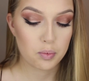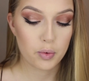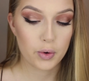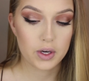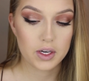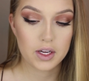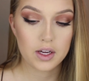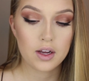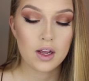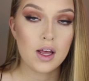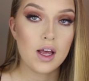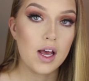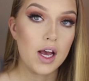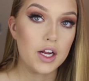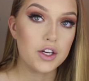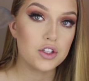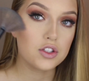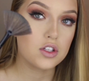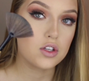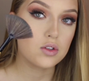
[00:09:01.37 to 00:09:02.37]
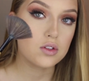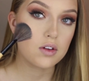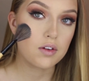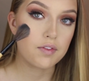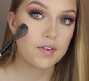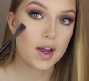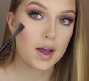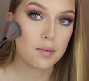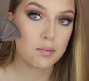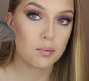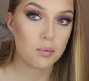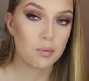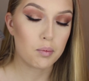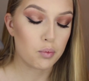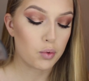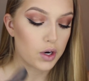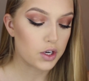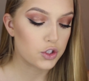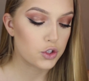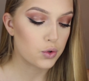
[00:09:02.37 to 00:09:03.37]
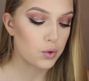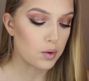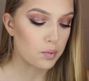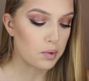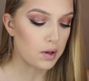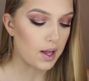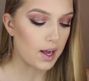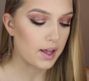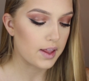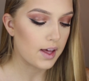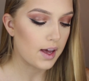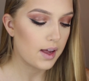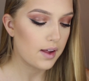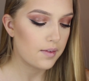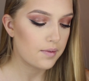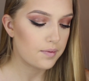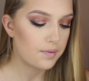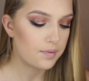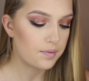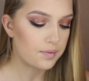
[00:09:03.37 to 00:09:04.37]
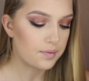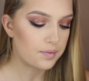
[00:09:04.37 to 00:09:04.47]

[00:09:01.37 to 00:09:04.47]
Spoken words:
pretty. Just use a fan brush to apply that.